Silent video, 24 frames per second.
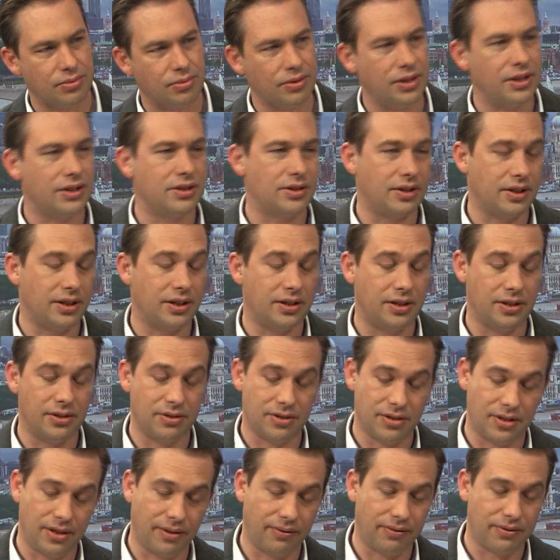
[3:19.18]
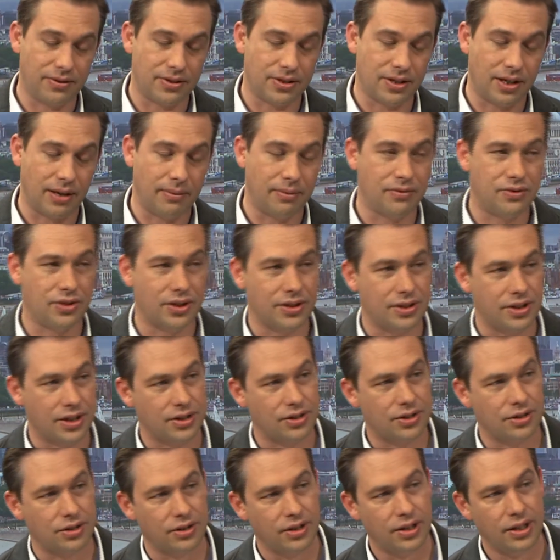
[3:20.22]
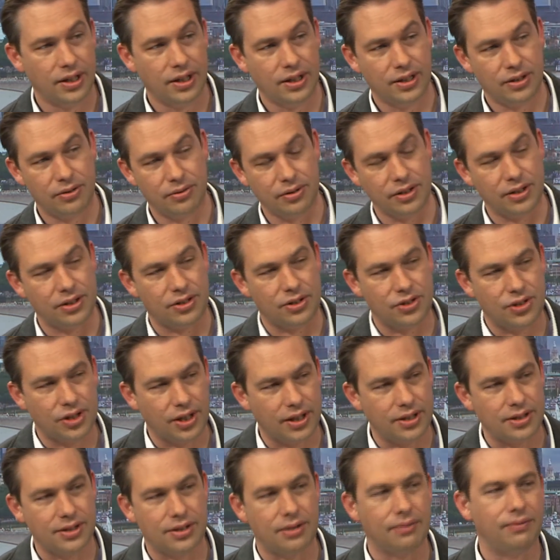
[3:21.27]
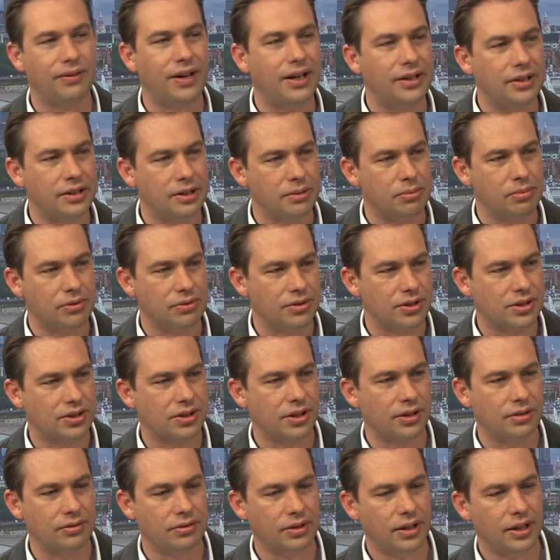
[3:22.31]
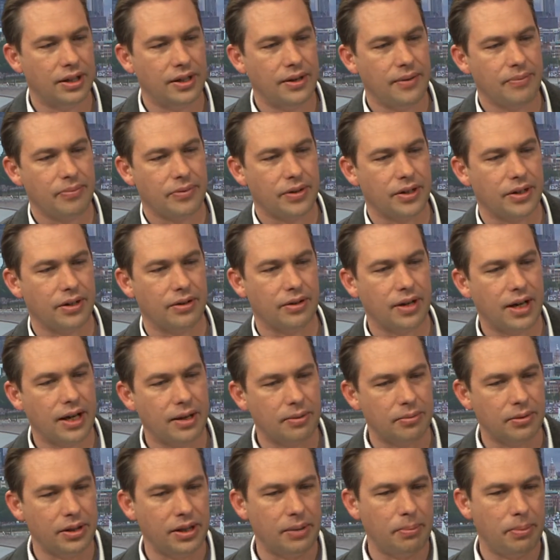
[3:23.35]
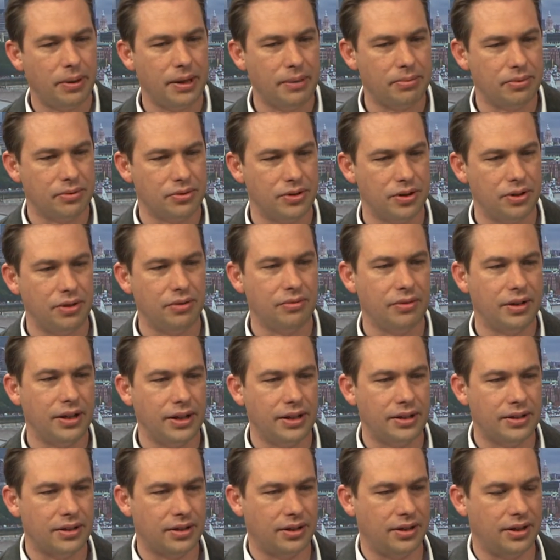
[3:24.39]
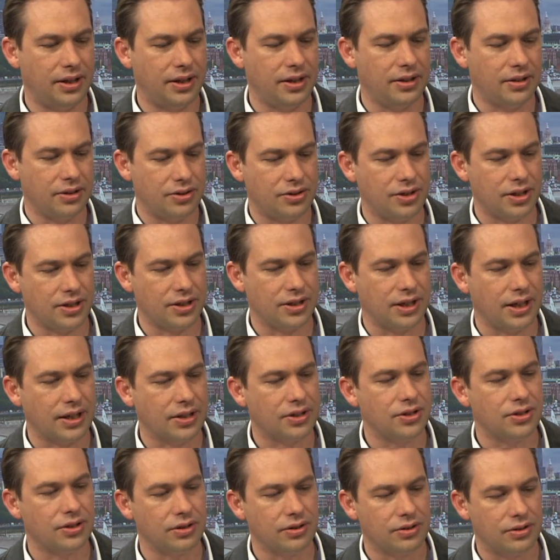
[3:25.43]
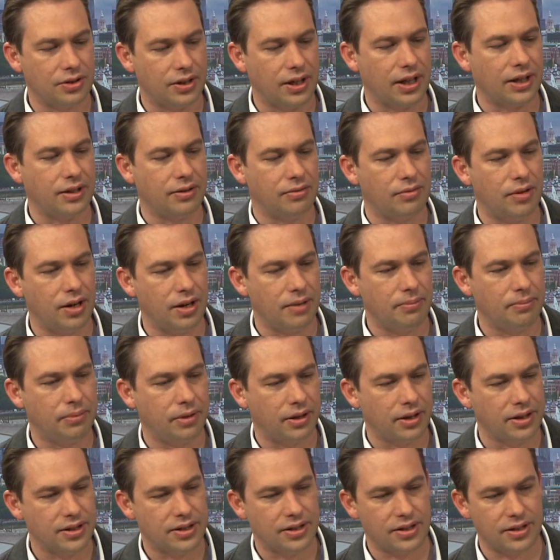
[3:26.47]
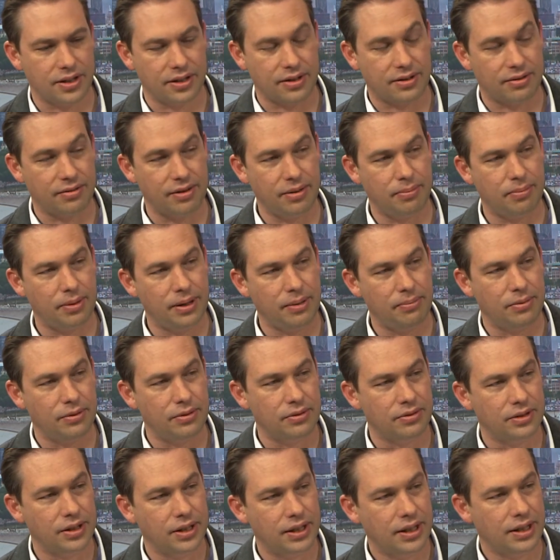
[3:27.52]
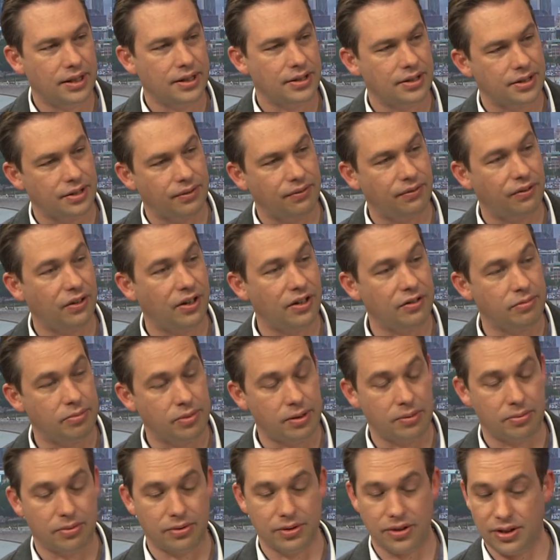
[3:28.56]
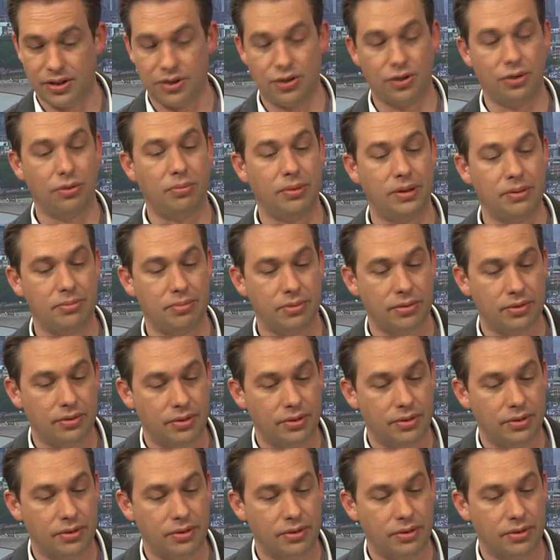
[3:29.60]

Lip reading: we need to either use a different type of transaction, we need to change the variables. So, you know, how many people do you need in a transaction to get the right price? Is it 3 people? Is it 5 people? Is it 2 people?